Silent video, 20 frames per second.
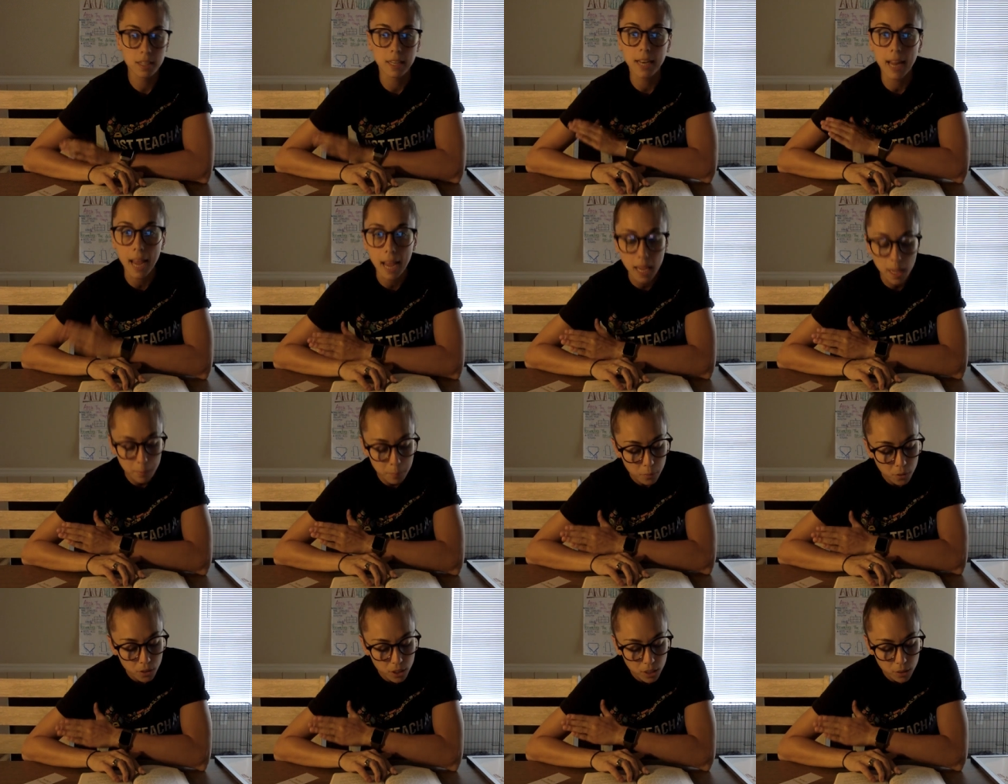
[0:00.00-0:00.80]
did Anne
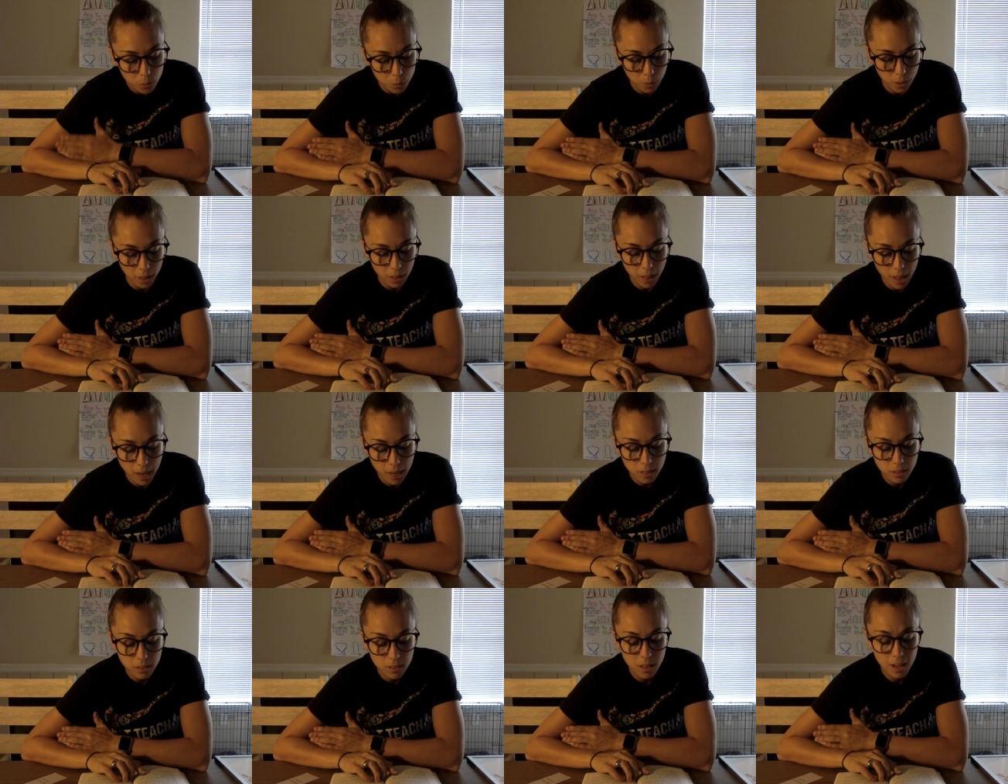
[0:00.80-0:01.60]
Marie
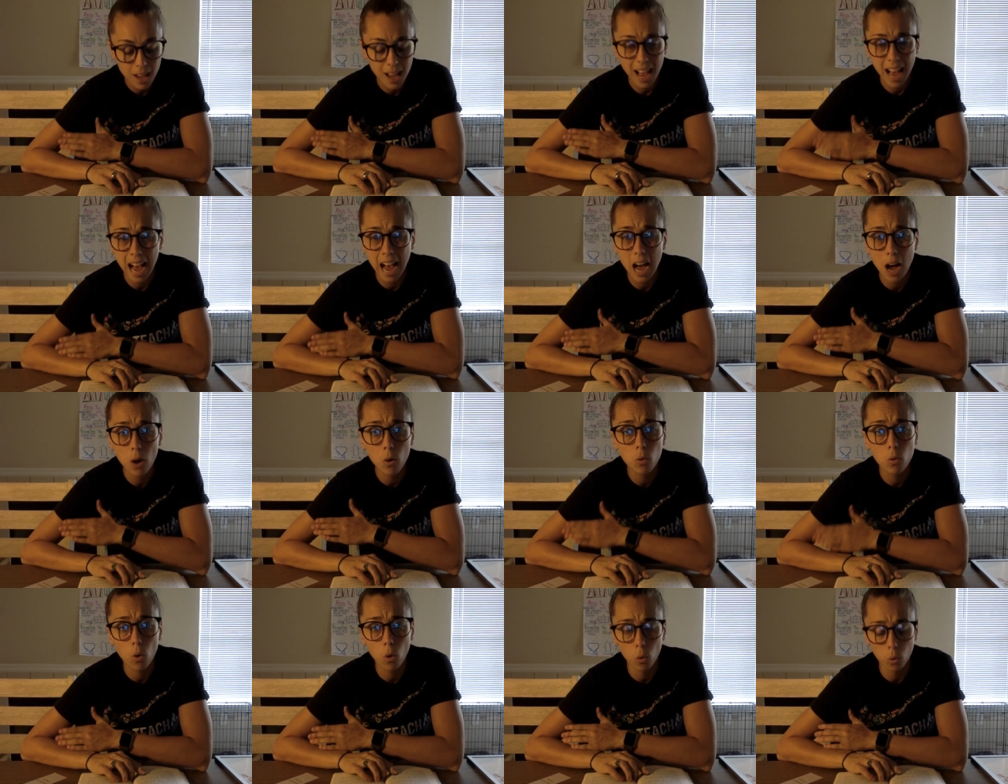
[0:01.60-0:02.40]
realize
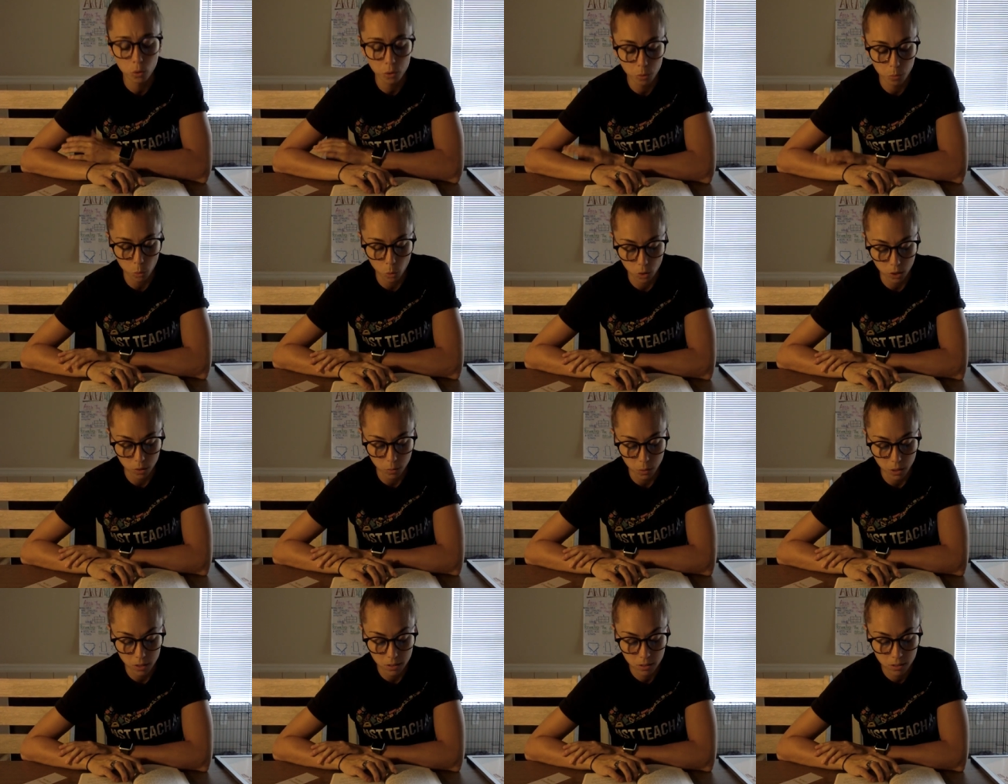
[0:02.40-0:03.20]
how cold the morning
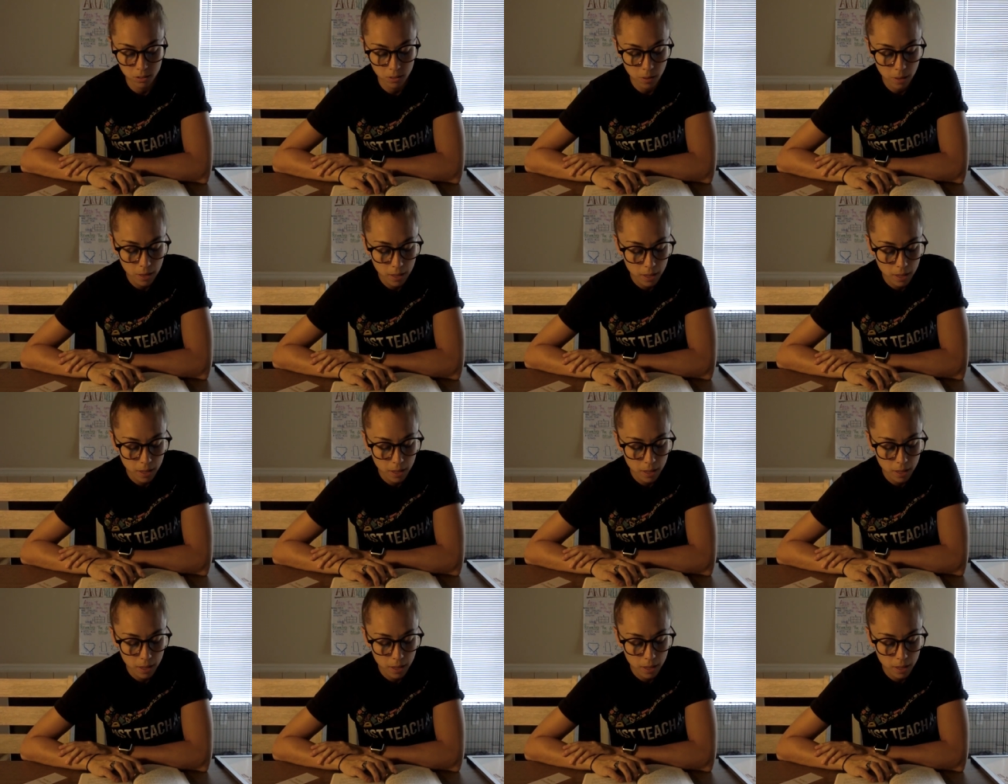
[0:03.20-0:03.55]
was.